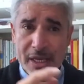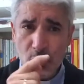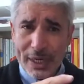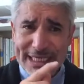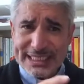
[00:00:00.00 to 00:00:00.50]

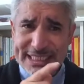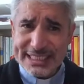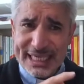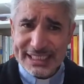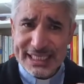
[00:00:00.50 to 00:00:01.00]
What is the
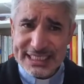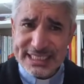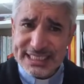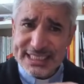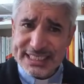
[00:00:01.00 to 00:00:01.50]
sign that
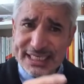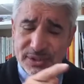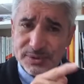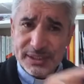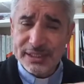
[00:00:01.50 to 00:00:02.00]
Jesus said
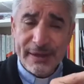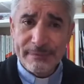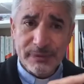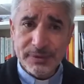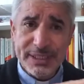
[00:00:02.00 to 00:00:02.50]
to
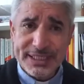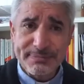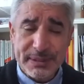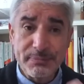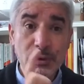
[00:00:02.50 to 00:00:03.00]
these
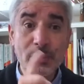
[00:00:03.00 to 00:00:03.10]
people?